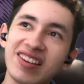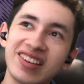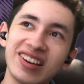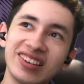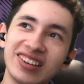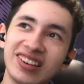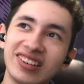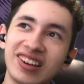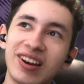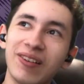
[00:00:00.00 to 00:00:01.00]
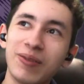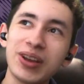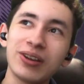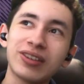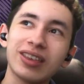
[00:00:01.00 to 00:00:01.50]
No, no, no, no. We
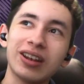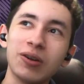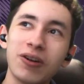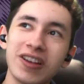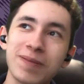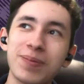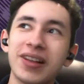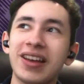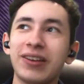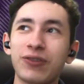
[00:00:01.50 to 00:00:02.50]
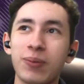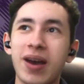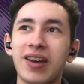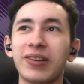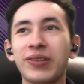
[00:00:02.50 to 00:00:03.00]
go to the noise plane for
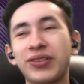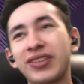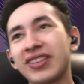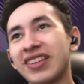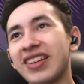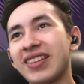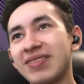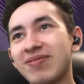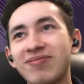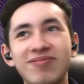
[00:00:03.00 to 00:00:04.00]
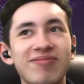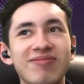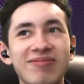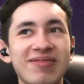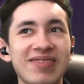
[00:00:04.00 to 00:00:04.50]
battles.
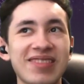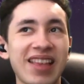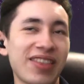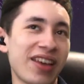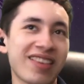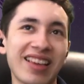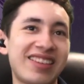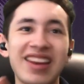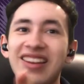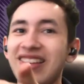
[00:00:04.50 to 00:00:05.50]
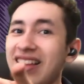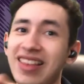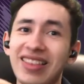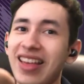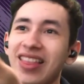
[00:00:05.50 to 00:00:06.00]
Unless they change,
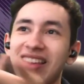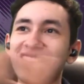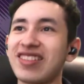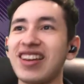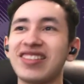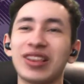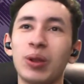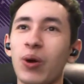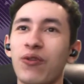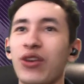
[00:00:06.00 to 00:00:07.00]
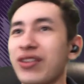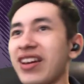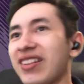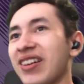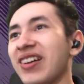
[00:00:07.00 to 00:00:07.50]
unless you're changing the lore for this,
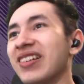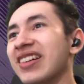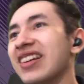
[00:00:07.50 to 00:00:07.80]
I don't know.